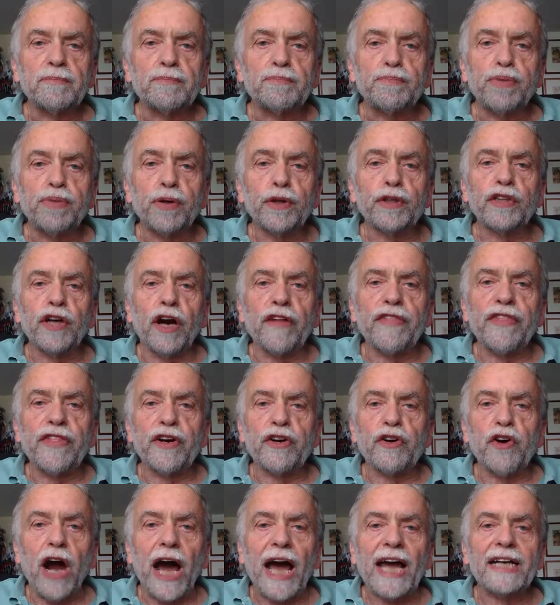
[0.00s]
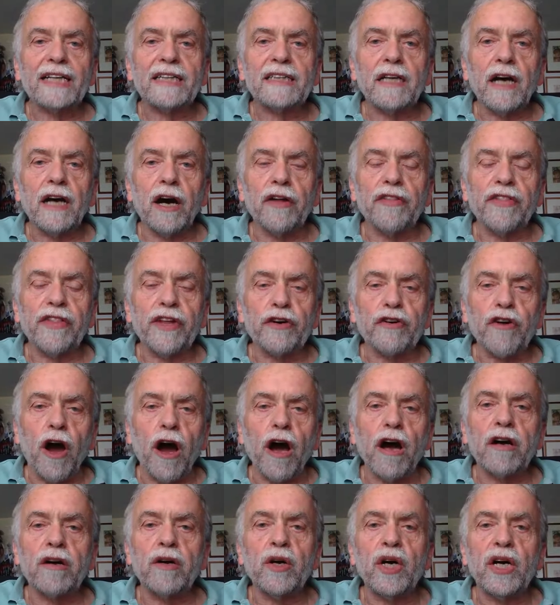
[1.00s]
put on the
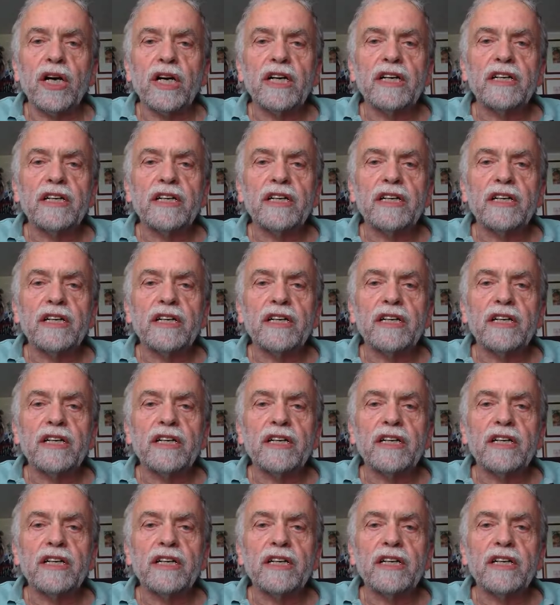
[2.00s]
wrong